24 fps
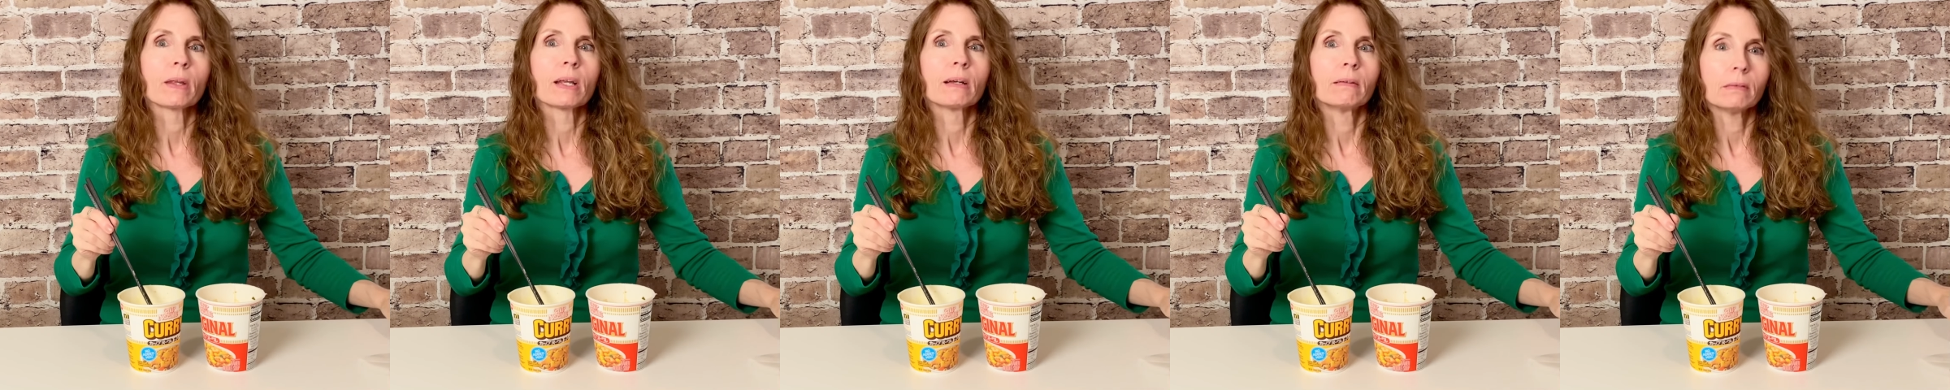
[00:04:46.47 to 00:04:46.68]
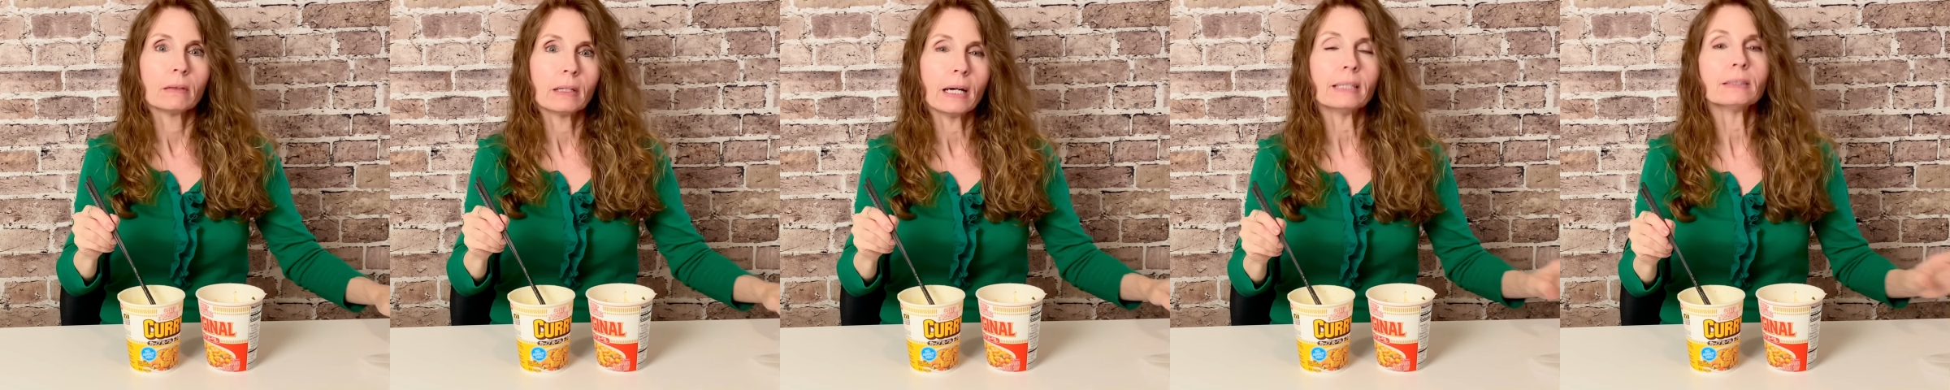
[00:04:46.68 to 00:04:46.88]

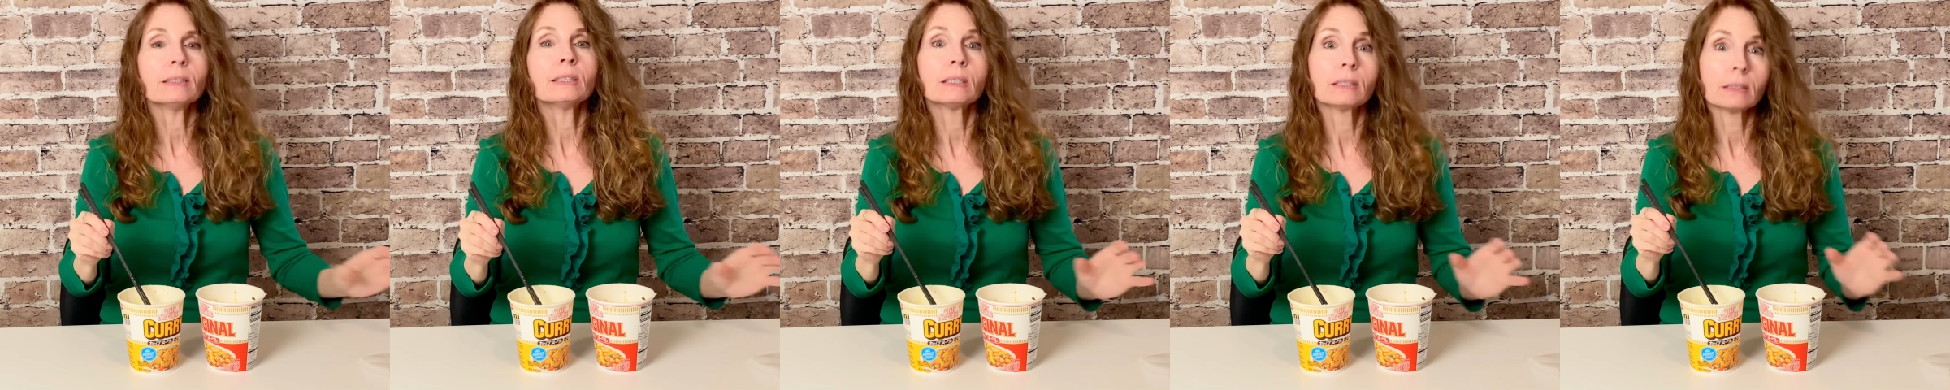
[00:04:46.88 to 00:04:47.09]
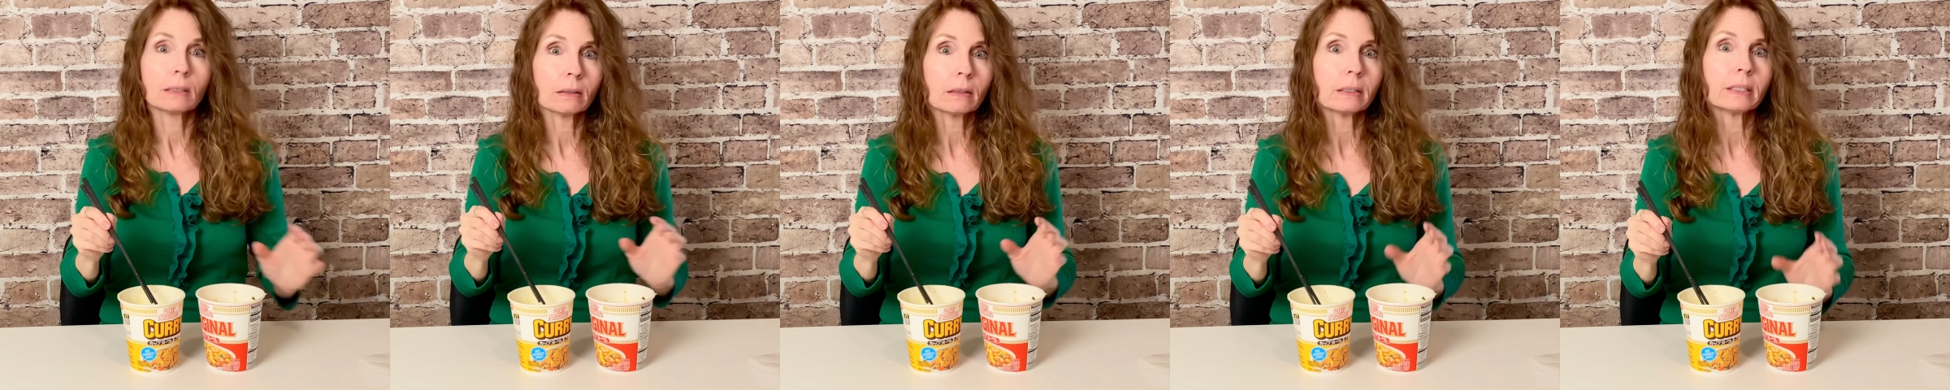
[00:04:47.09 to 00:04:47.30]
That's
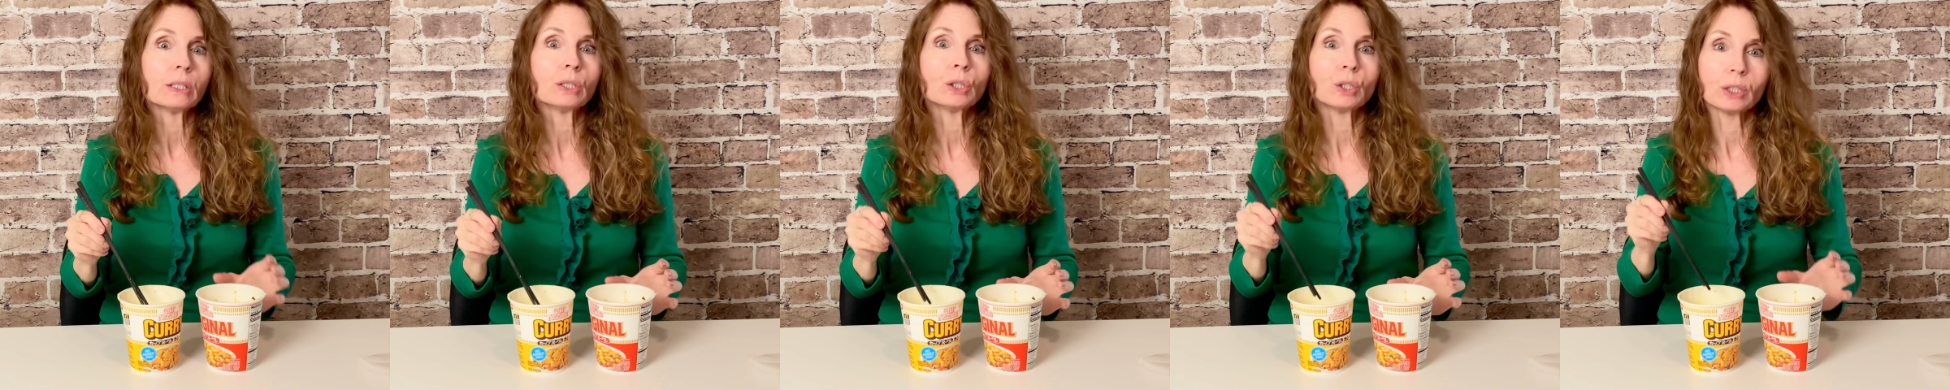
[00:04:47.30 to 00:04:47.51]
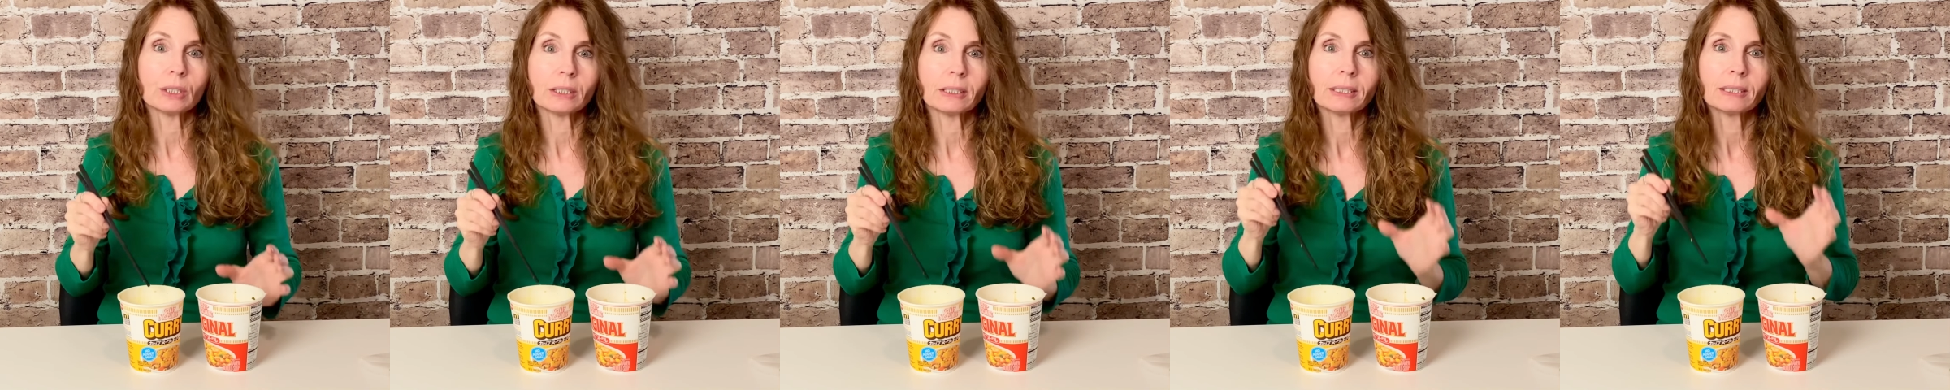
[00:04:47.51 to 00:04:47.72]

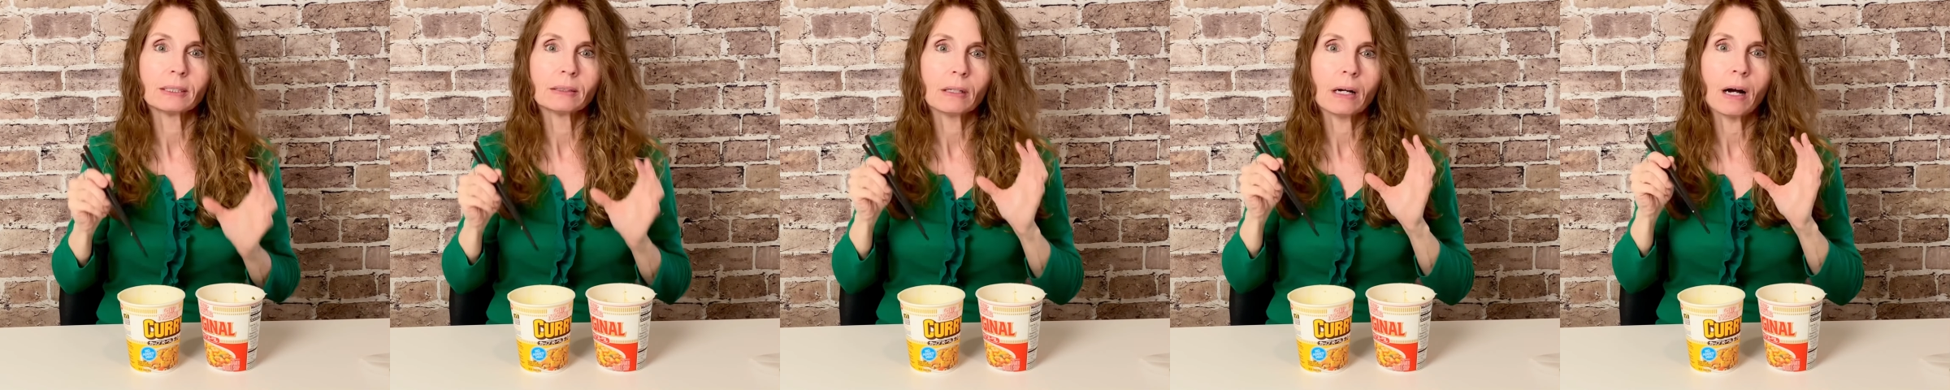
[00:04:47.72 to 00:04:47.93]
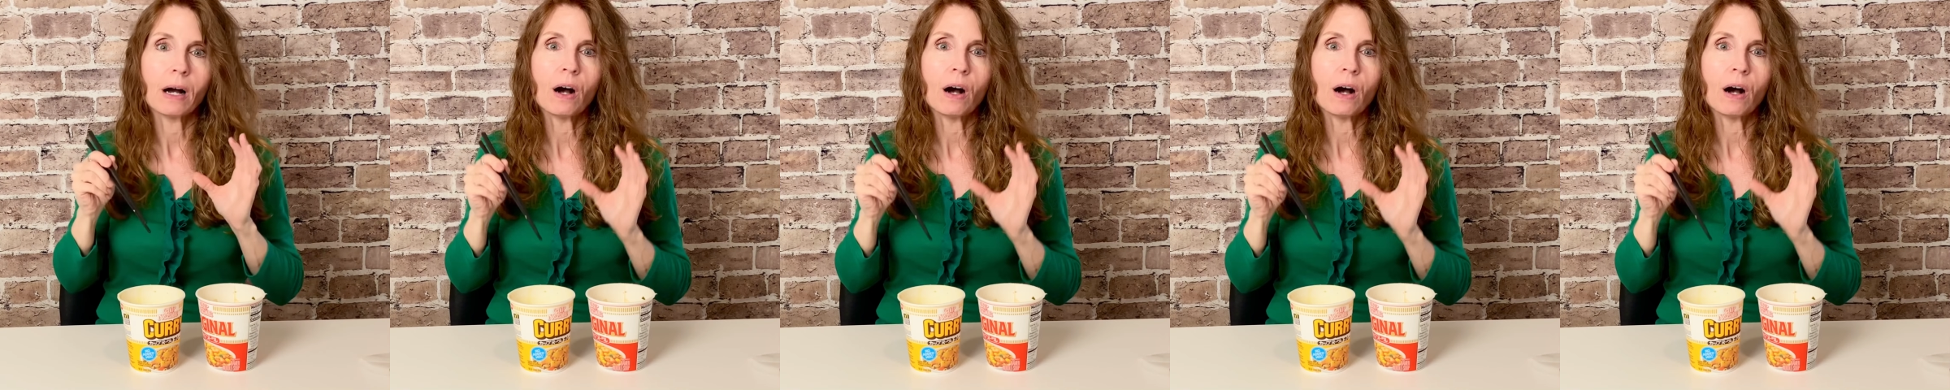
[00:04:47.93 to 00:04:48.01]
delicious.